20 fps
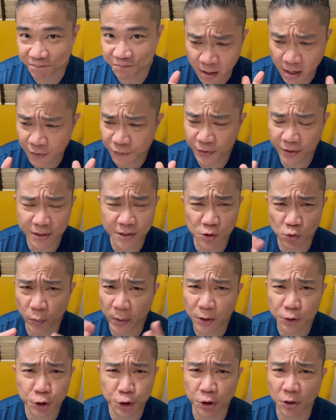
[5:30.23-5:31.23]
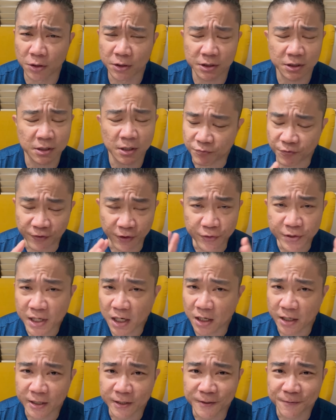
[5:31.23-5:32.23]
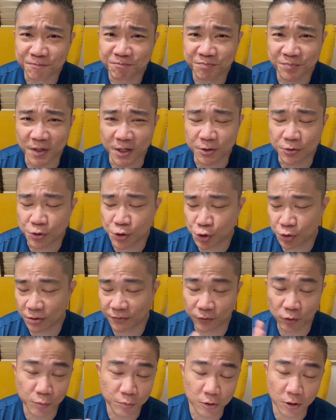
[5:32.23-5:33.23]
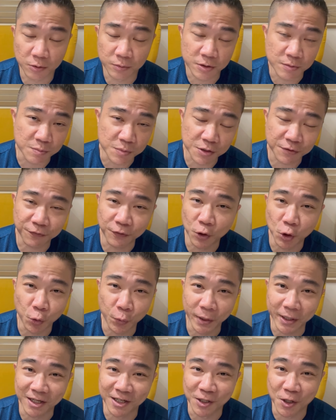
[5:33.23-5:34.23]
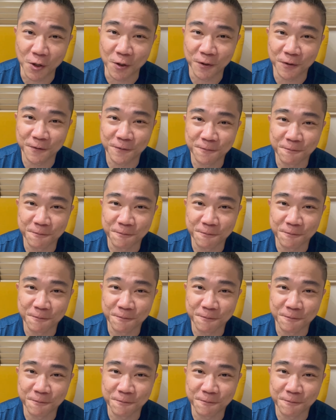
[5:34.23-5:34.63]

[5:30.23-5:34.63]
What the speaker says: Everything is well shot, very clear, and you should have no problems following along.